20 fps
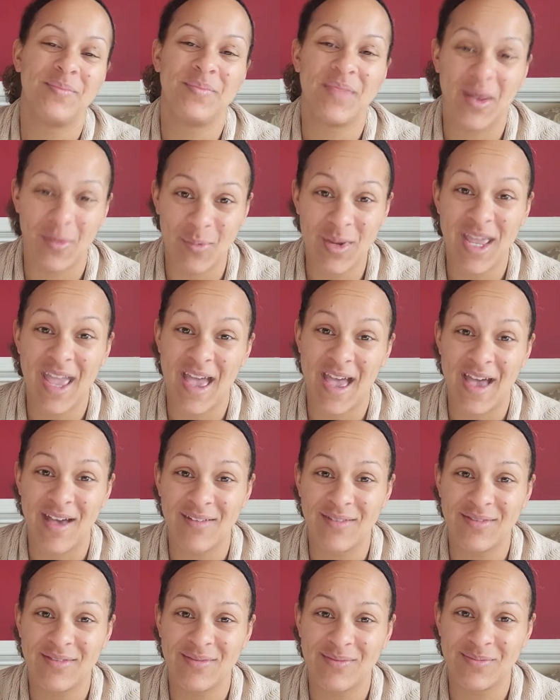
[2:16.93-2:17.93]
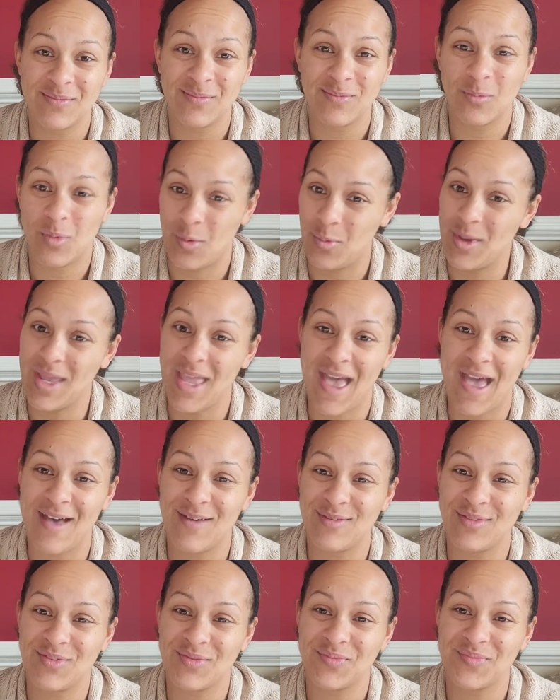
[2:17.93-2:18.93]
that we have what we have.
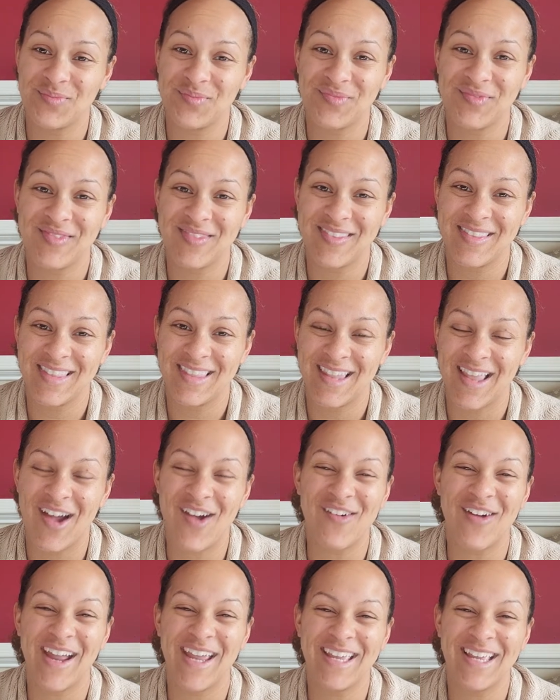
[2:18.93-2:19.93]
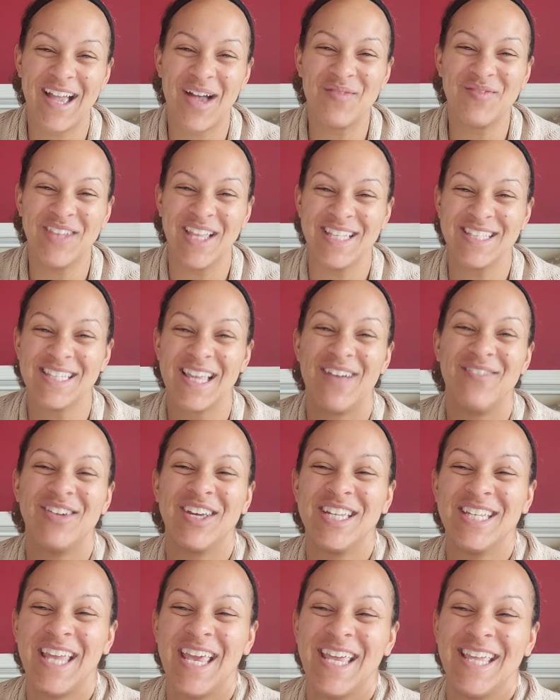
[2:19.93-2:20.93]
All right. God bless. Have a
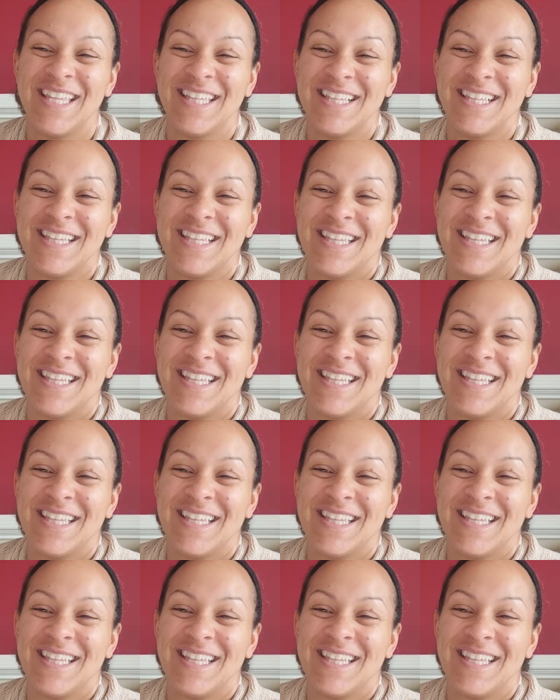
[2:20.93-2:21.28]
good day.